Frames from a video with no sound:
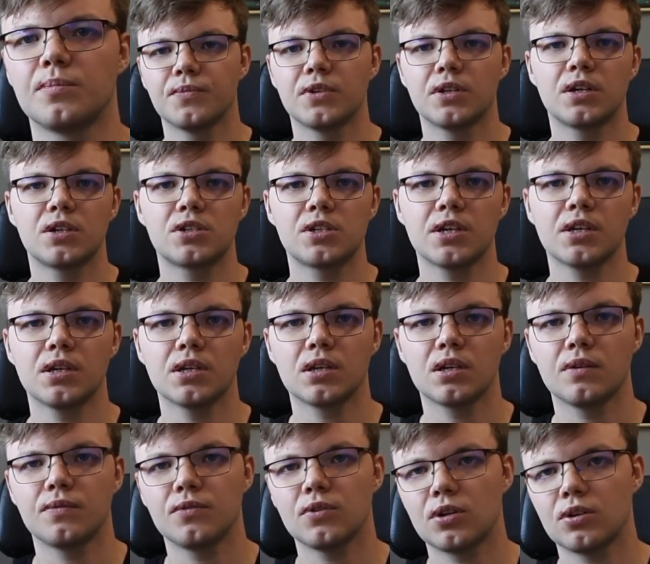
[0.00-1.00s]
They are checking
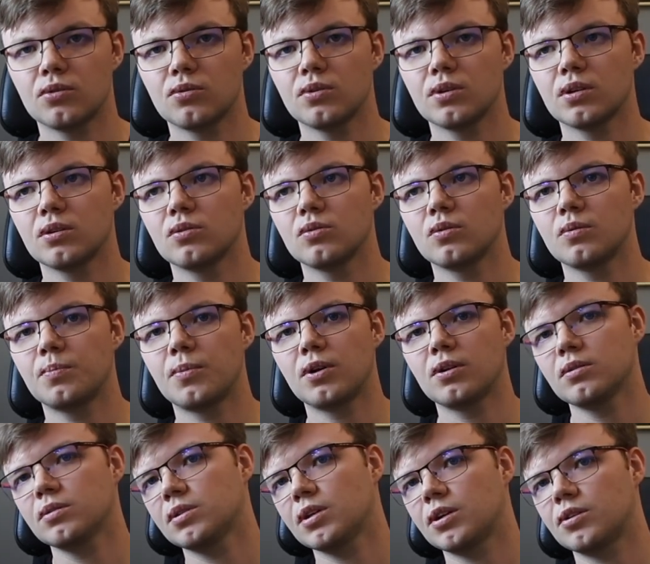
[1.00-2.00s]
if you are doing null
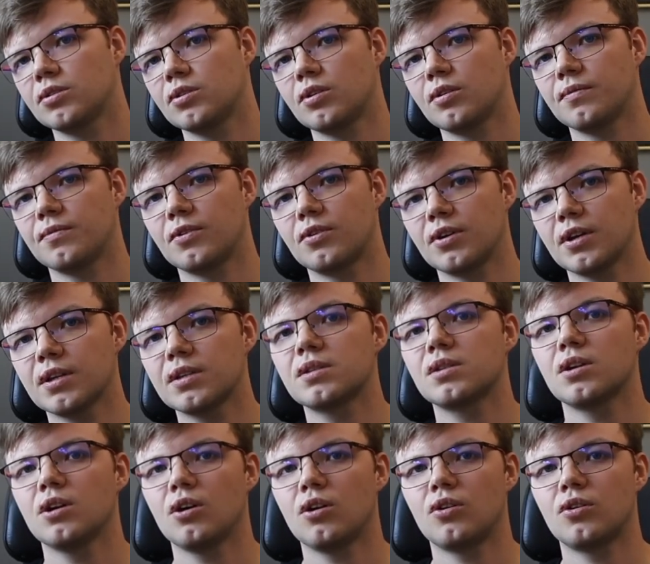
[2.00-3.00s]
pointer dereference